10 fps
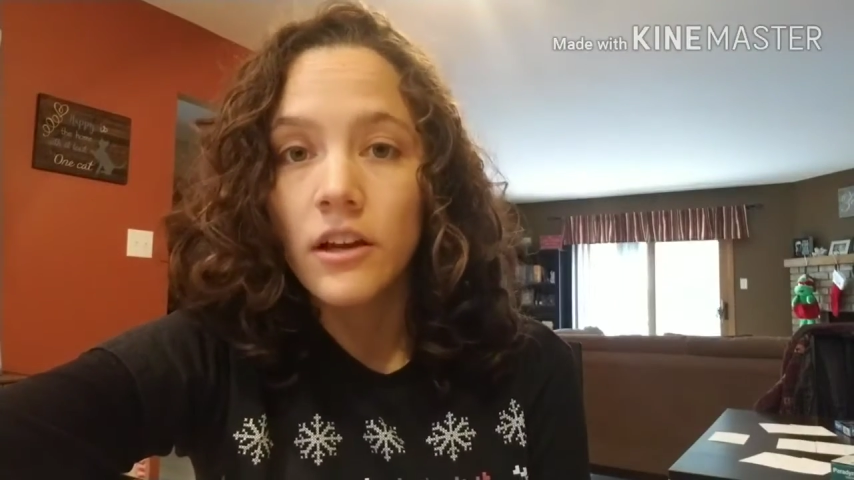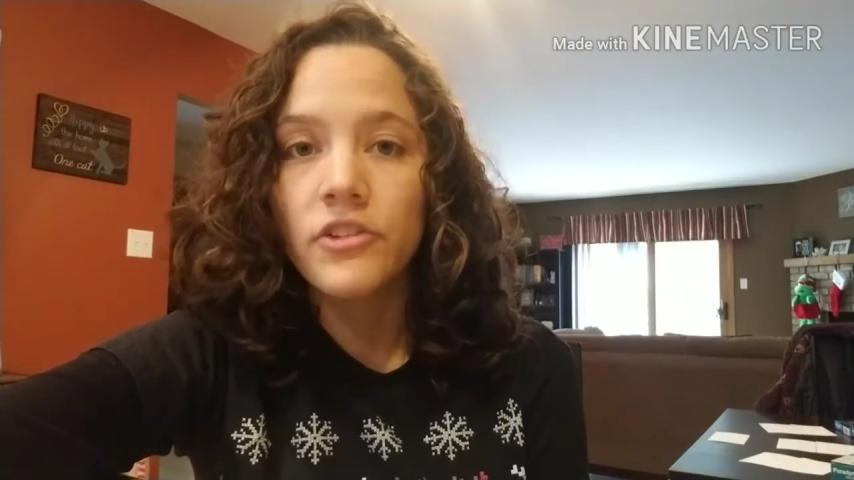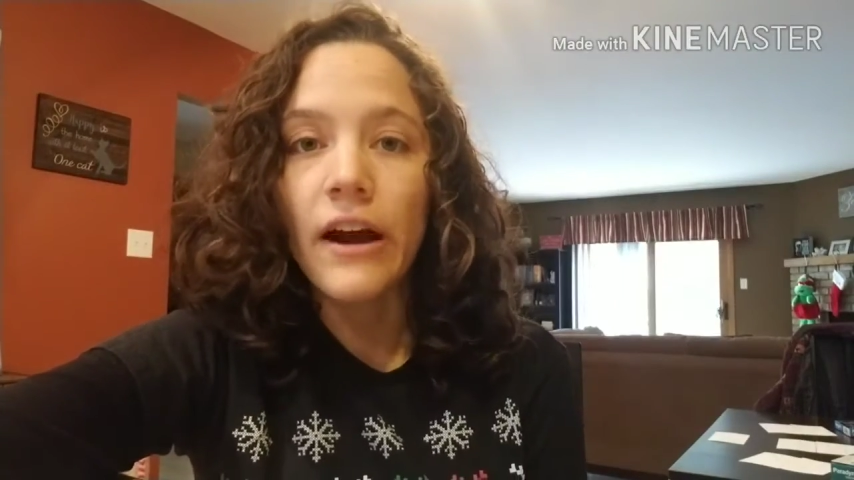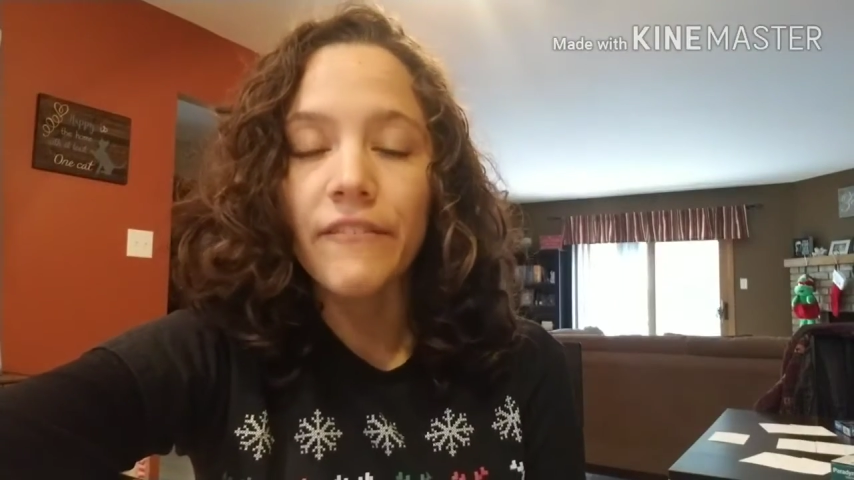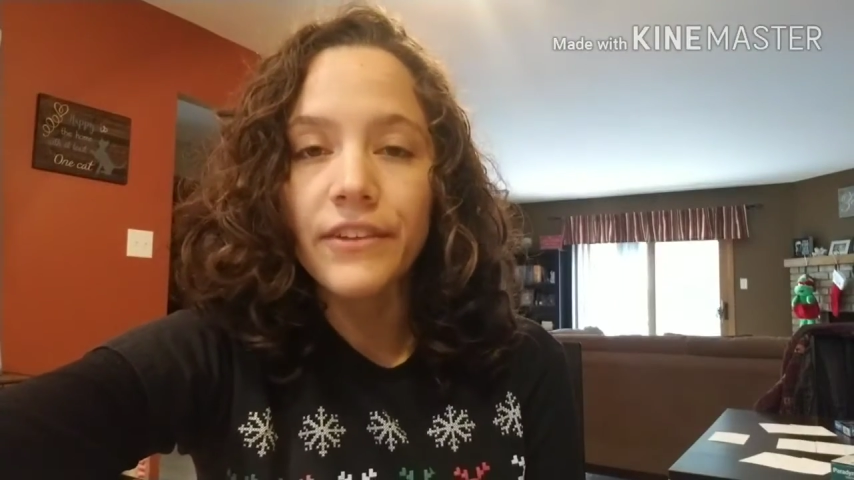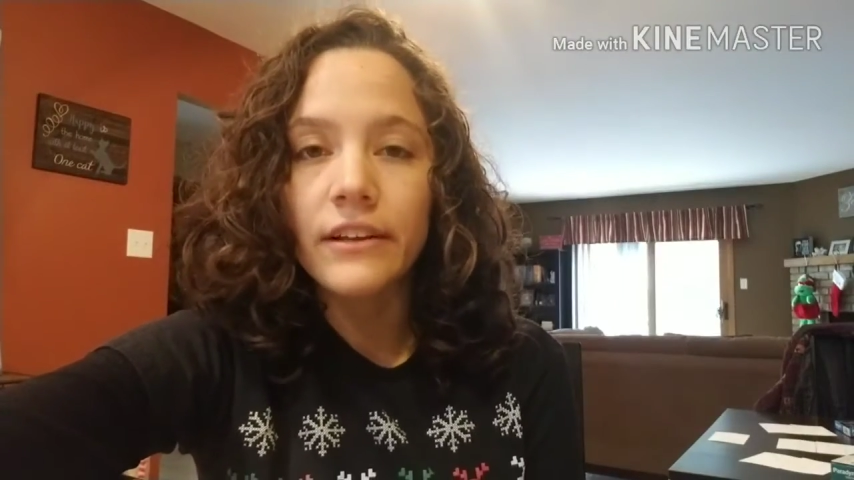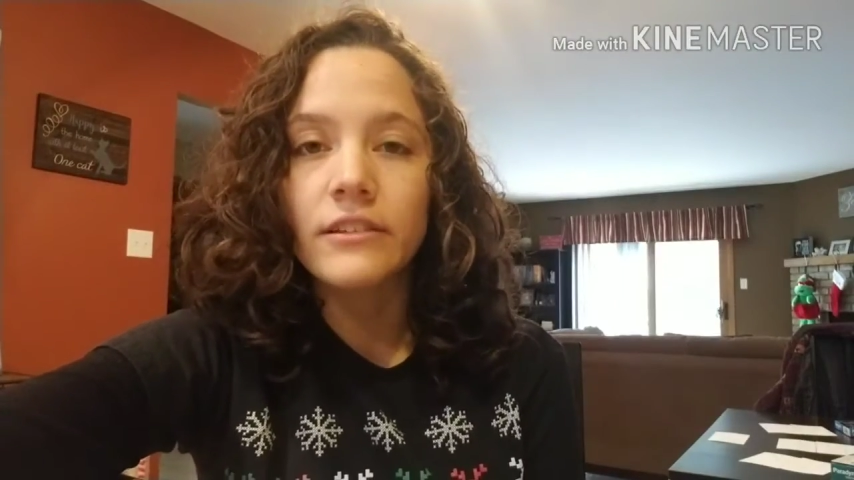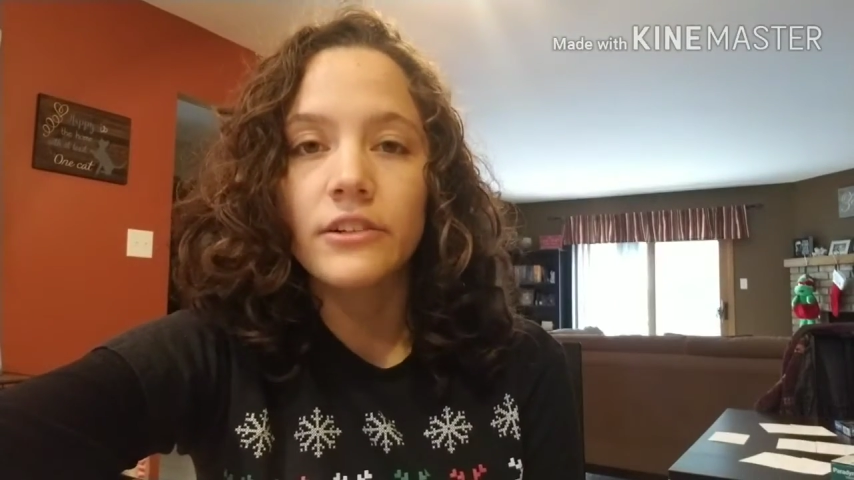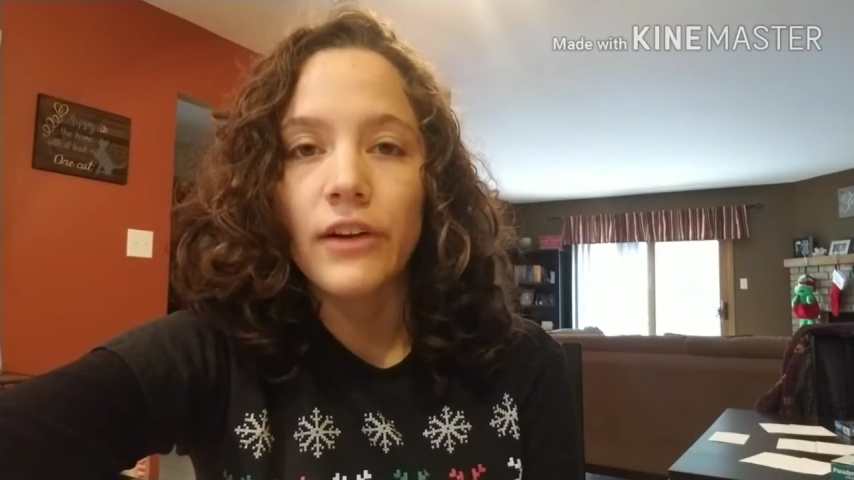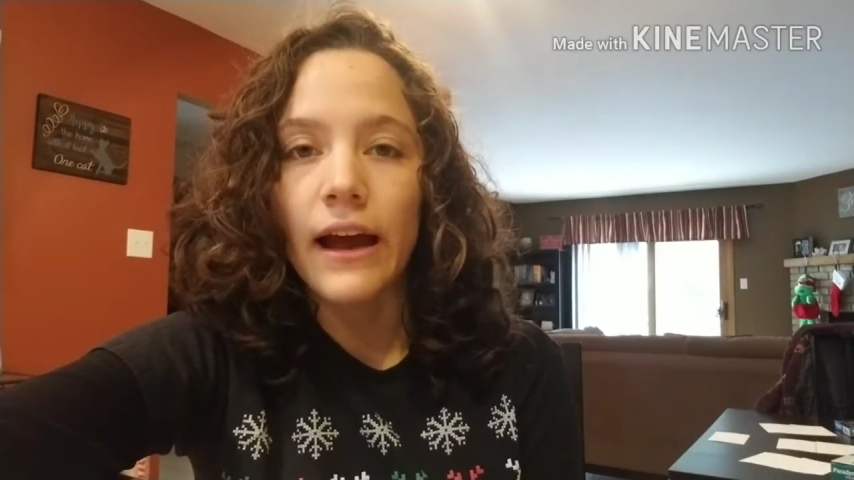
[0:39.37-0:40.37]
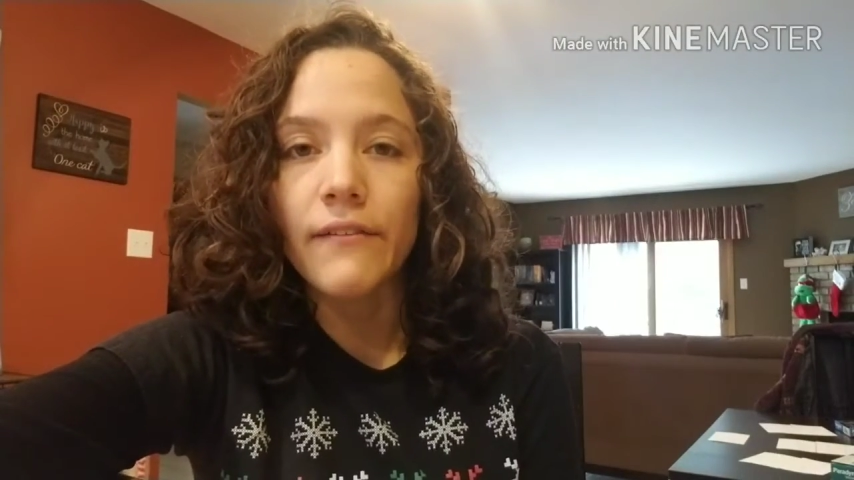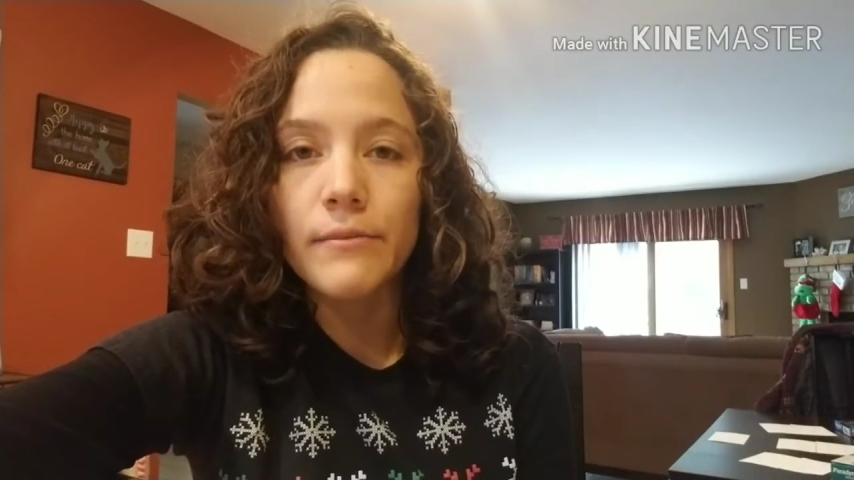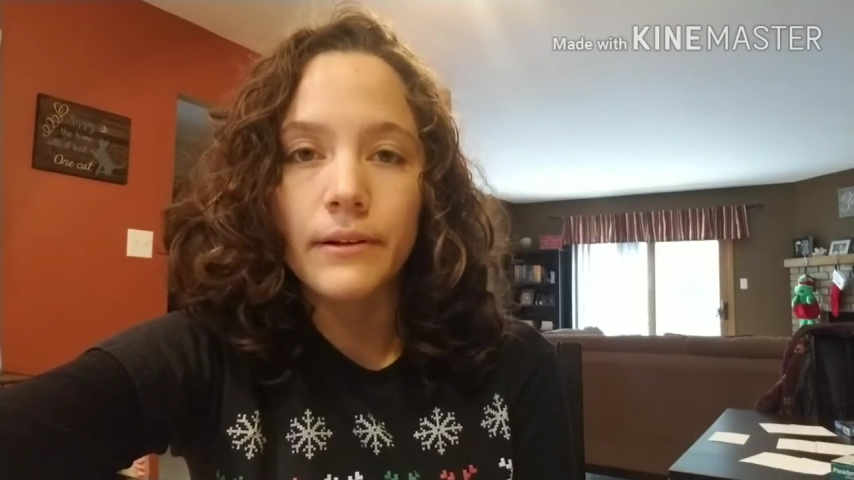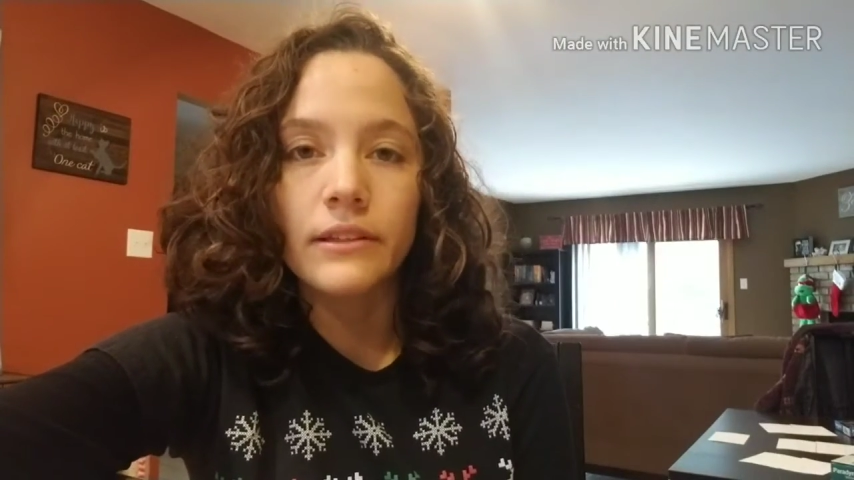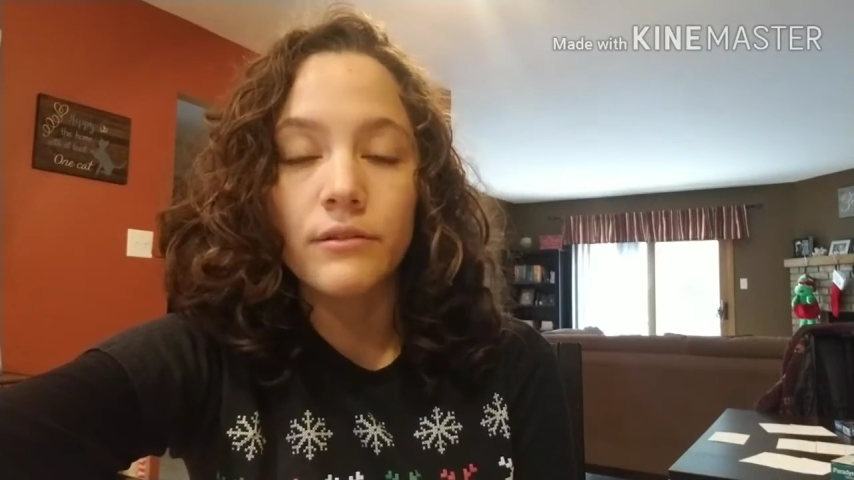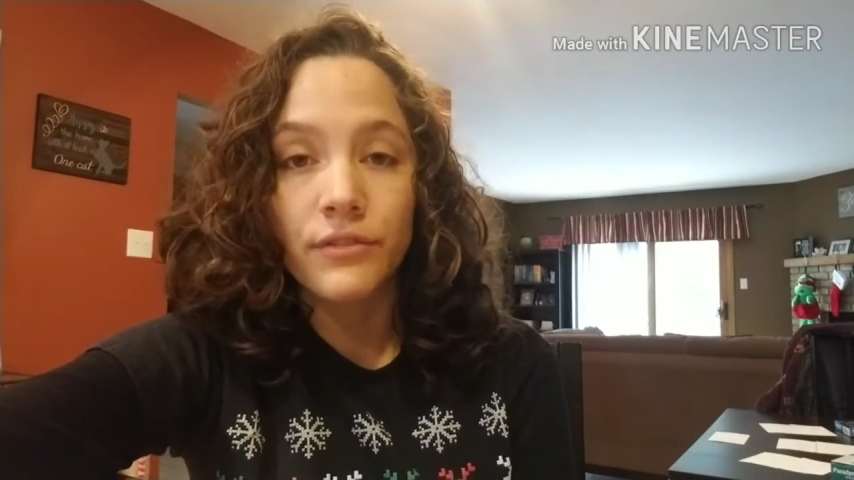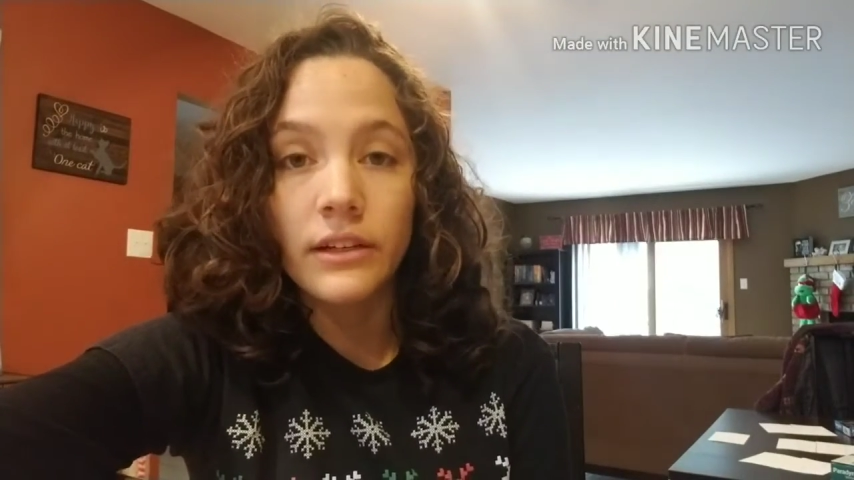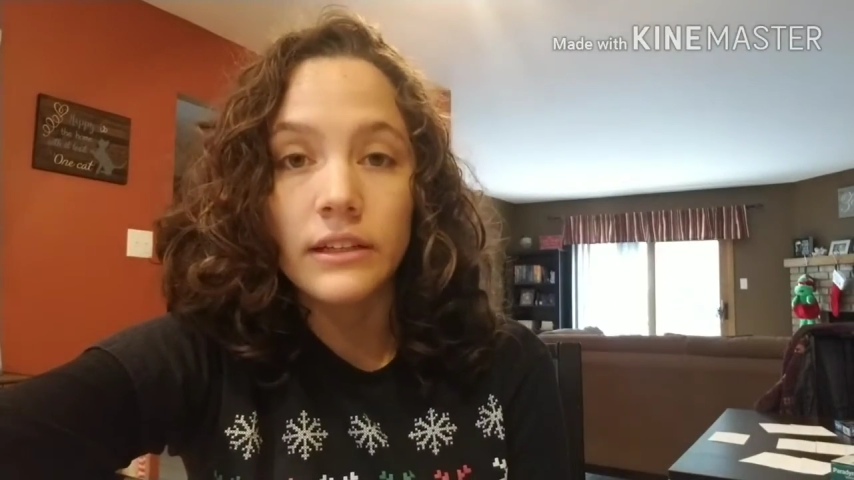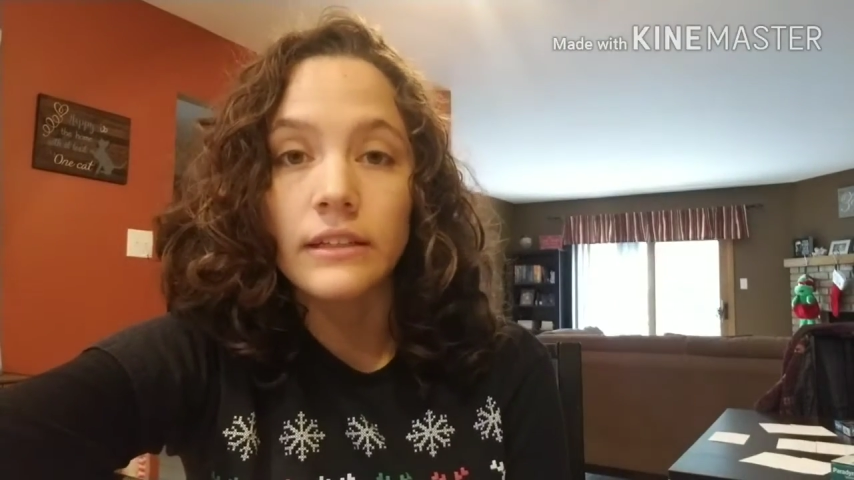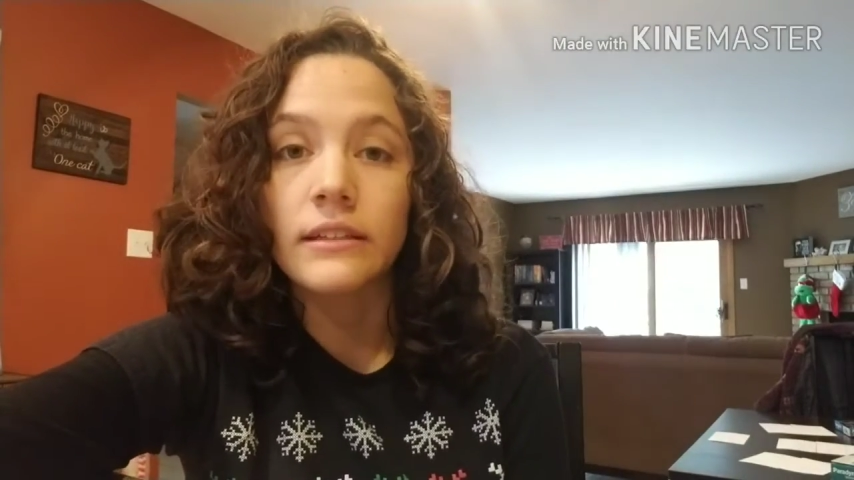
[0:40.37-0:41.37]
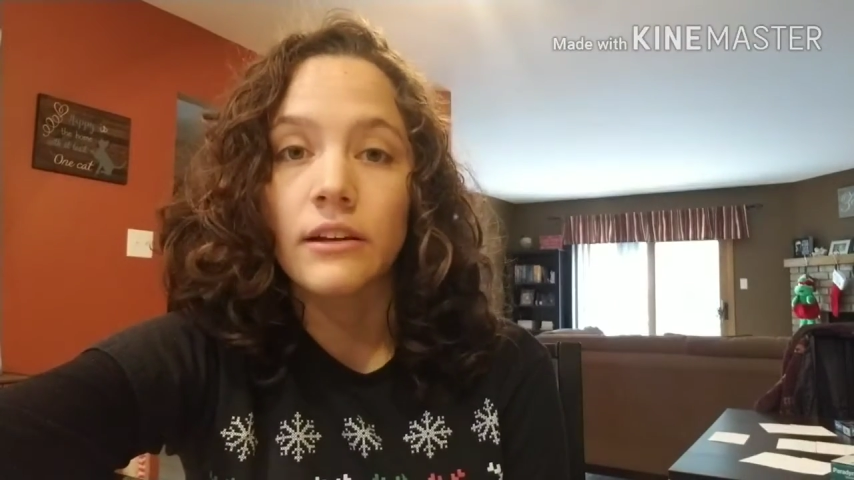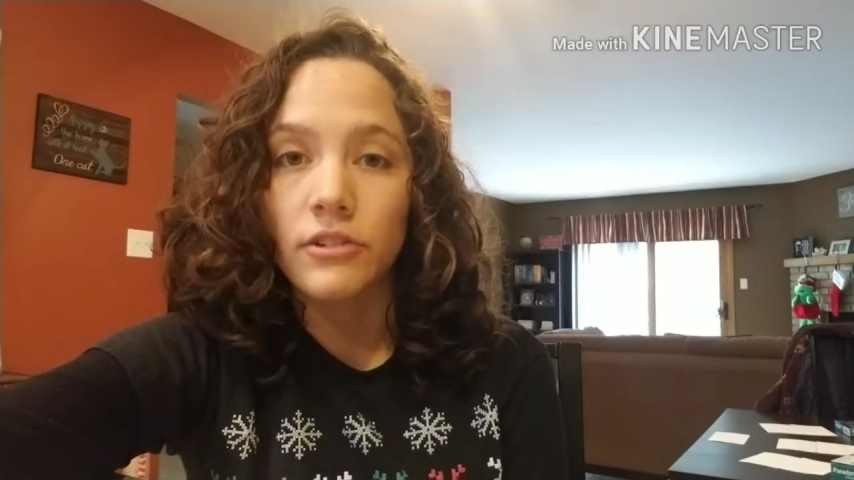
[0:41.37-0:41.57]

You have to consider everybody's feelings that are